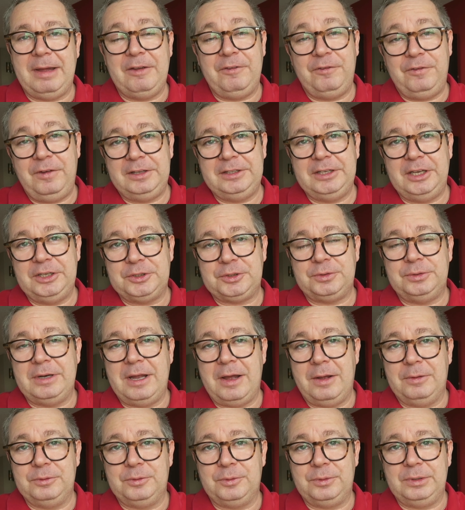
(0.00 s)
i think they turn
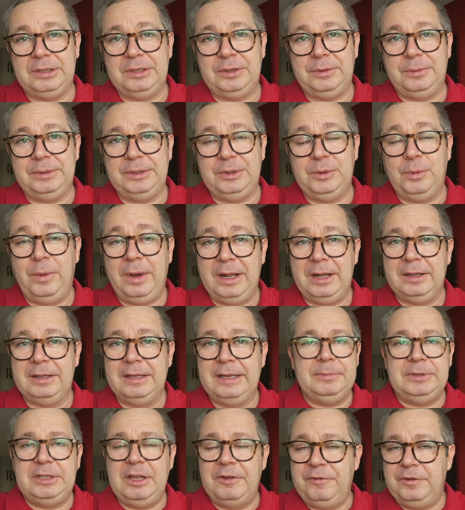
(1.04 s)
out really really well
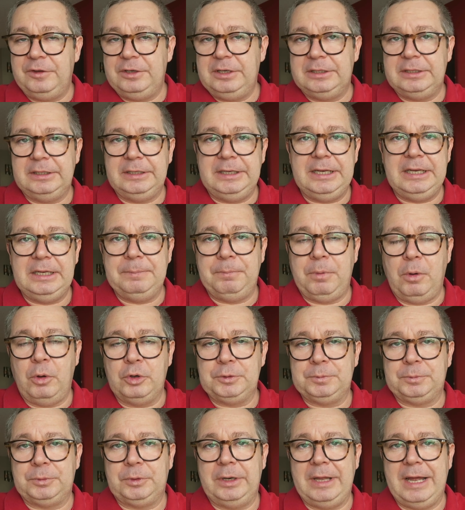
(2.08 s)
definitely in
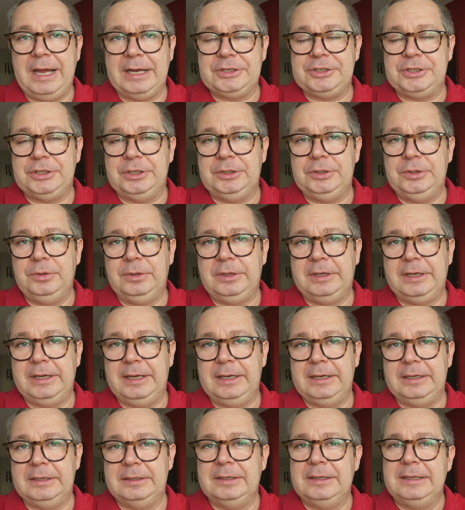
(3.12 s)
post-production you
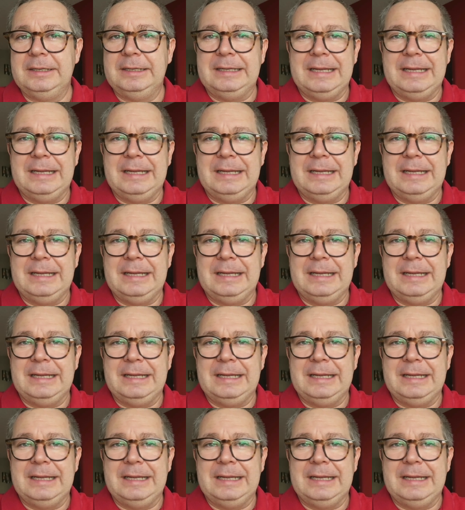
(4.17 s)
can